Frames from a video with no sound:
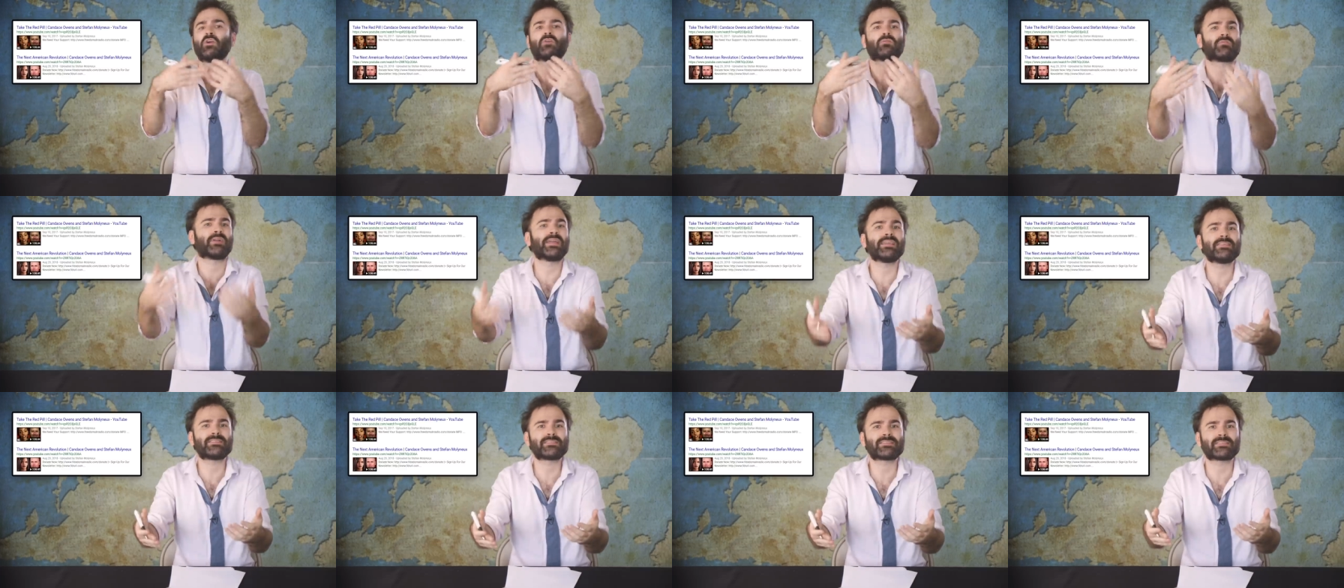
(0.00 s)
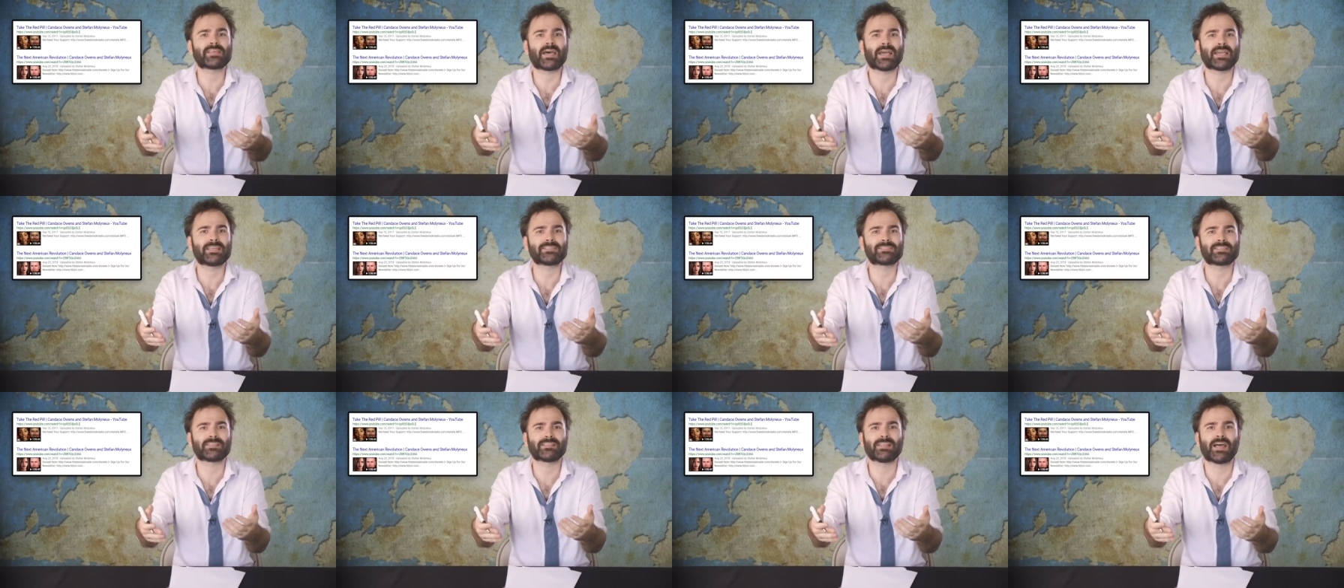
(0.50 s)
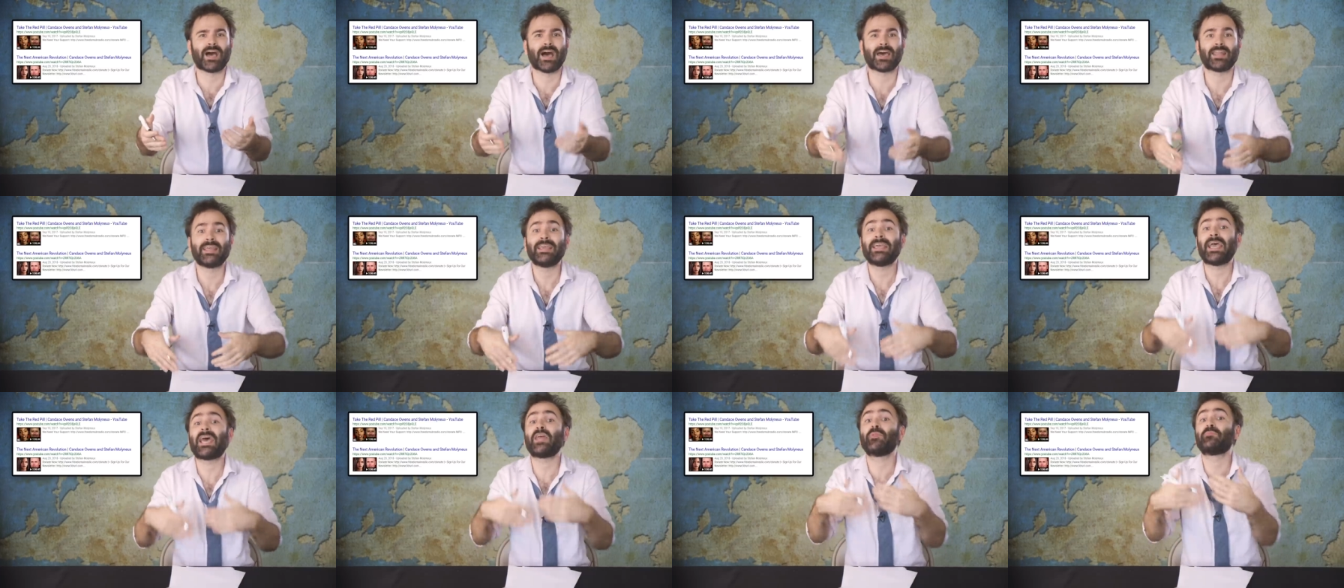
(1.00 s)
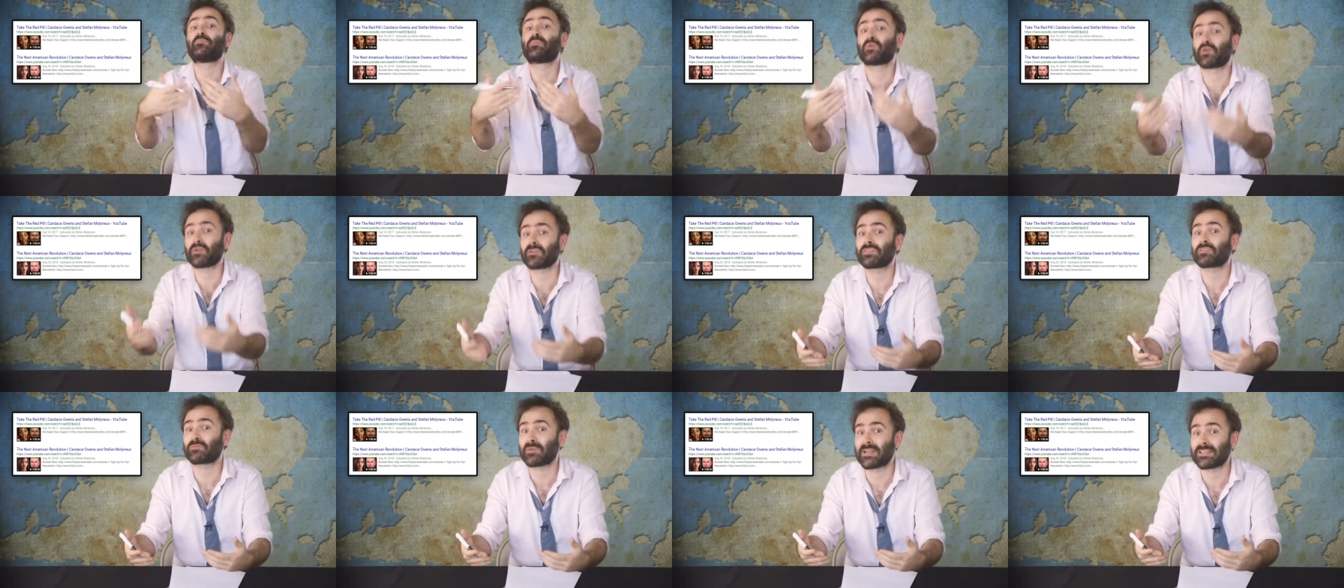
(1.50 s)
race science a lot and
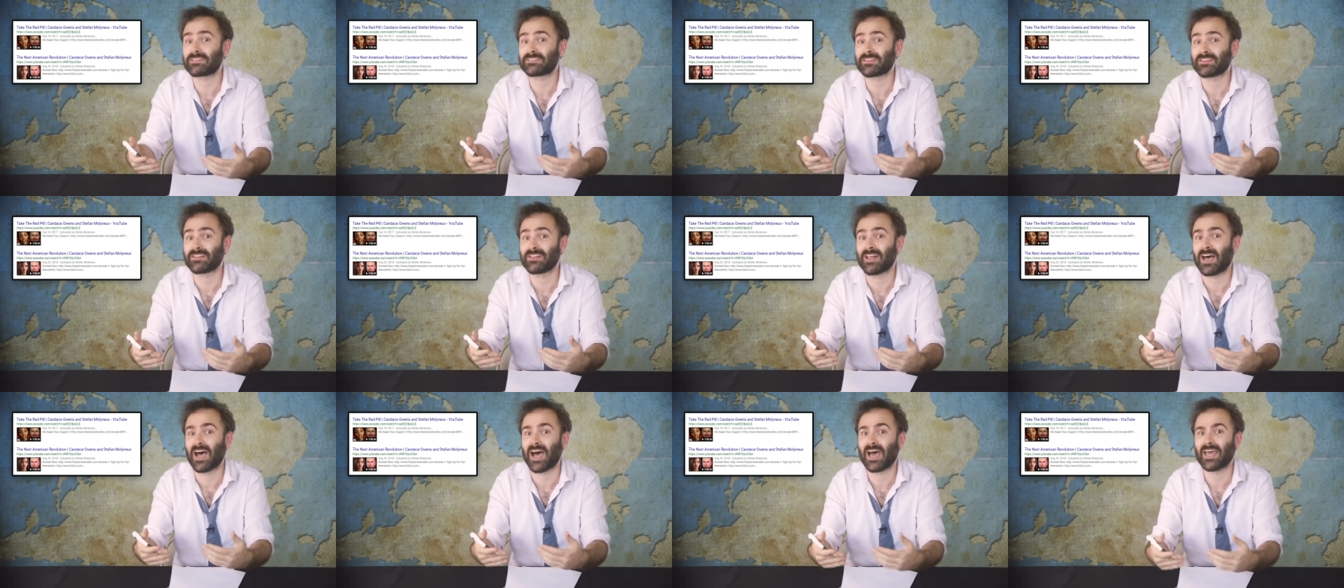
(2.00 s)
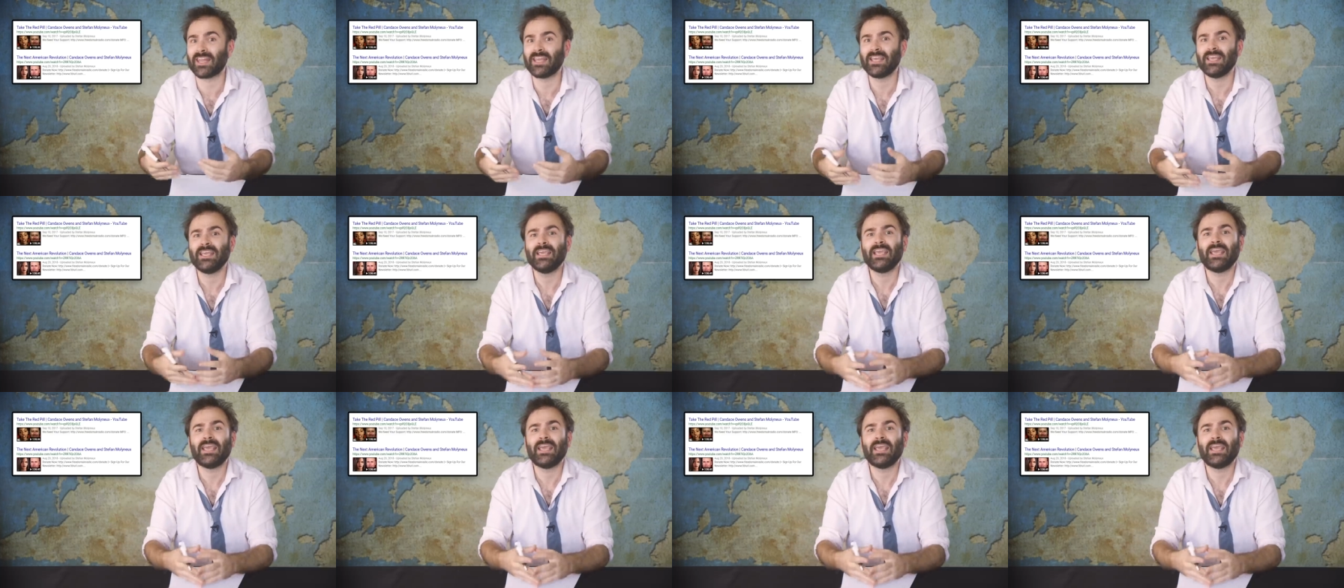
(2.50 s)
birth rates a lot